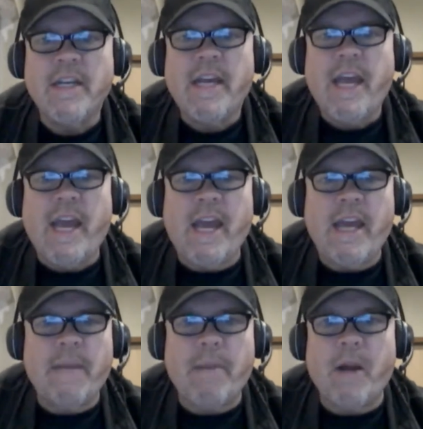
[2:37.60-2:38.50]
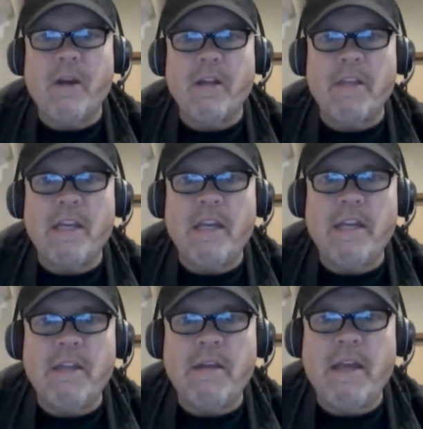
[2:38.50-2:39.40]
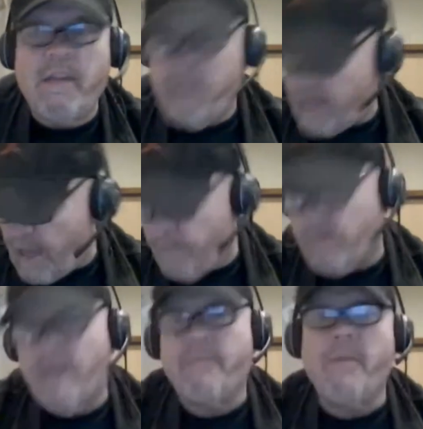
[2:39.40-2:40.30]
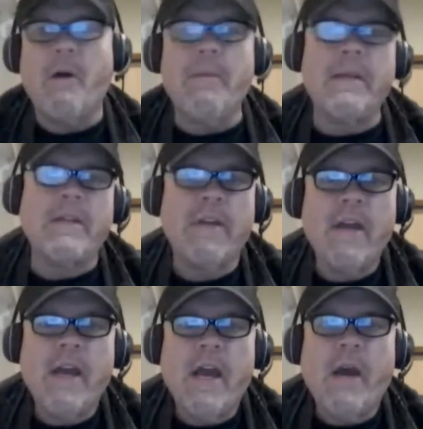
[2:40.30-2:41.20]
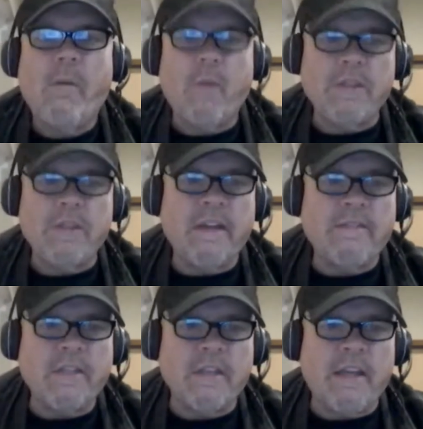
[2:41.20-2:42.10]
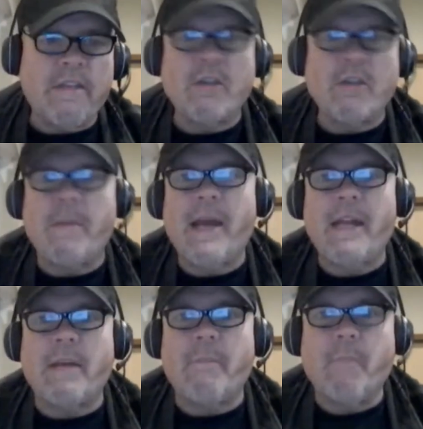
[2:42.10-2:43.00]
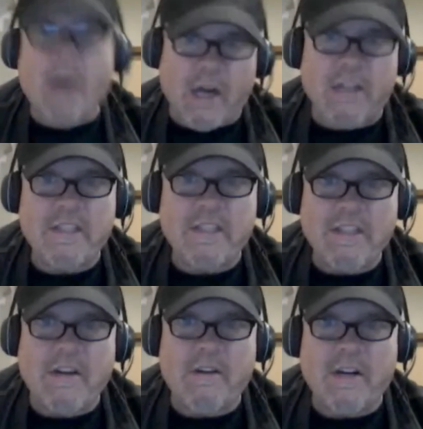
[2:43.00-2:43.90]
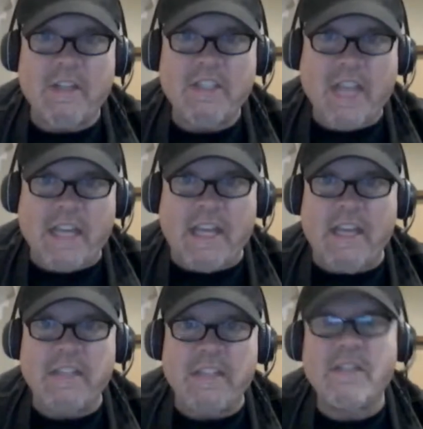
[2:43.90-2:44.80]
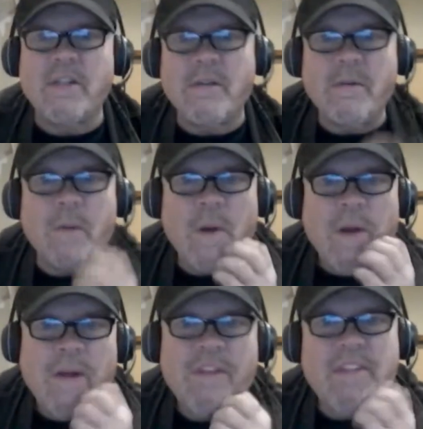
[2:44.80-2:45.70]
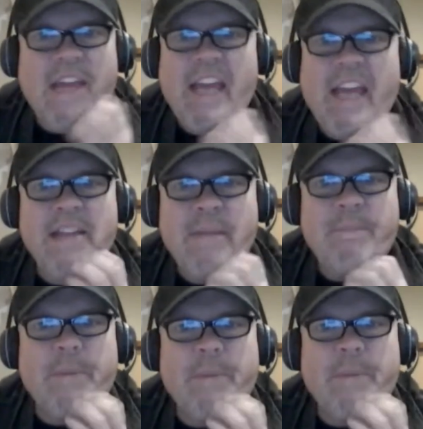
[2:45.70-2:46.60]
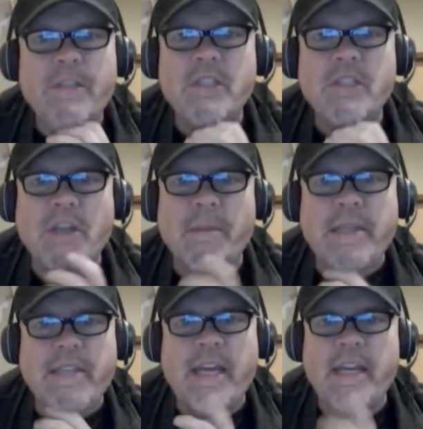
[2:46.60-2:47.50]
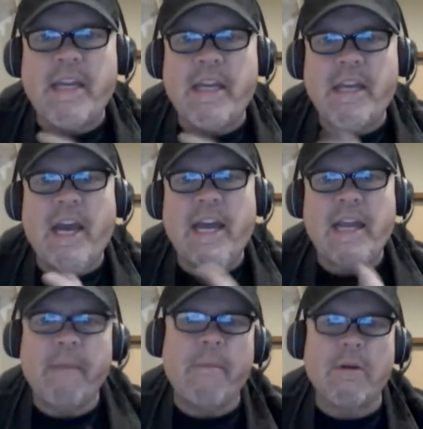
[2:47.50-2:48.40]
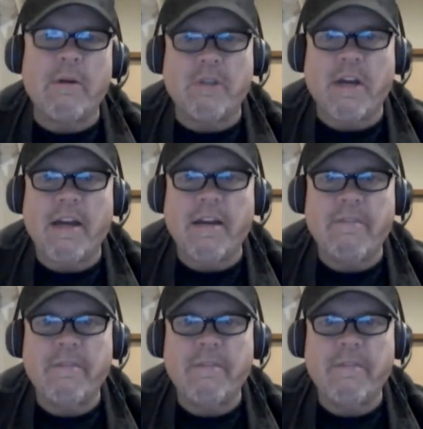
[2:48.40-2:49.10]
And apparently, even that brief moment was enough to leave traumatic marks on her psyche. So they limp to Starbase 80 at impulse drive.